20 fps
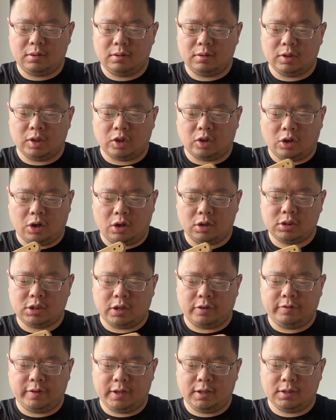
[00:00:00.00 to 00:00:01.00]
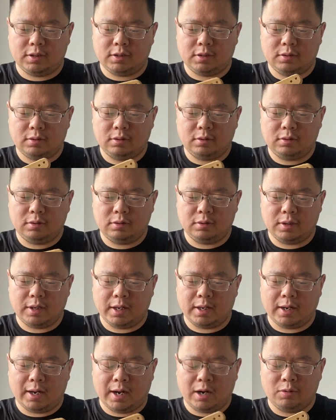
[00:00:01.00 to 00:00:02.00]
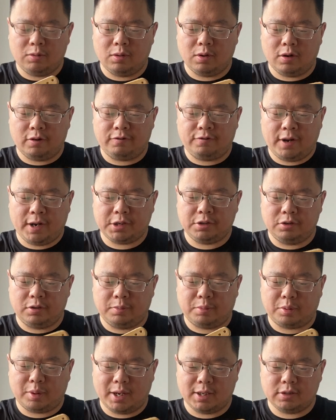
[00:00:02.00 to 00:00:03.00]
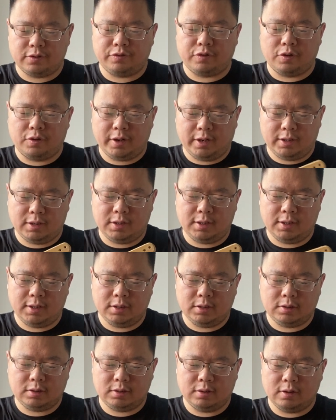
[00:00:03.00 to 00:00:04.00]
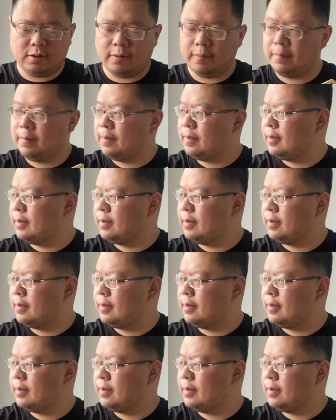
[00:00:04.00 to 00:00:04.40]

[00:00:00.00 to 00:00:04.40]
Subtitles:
The cost of it, like our factory price for it is $7